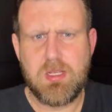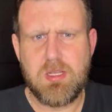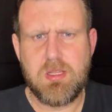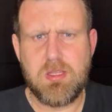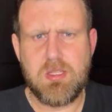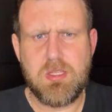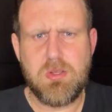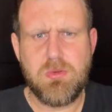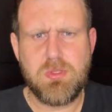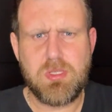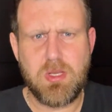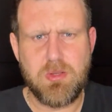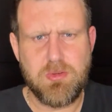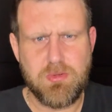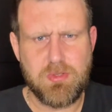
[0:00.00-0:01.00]
the
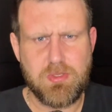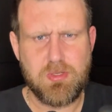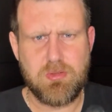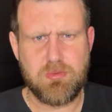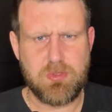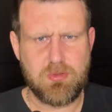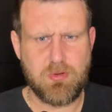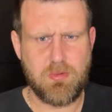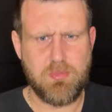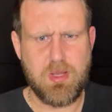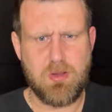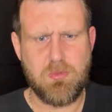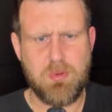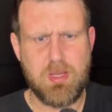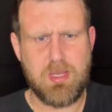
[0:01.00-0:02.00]
Usos, which are a
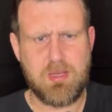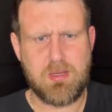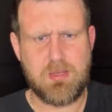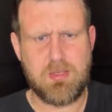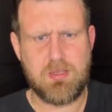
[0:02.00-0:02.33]
battle pack.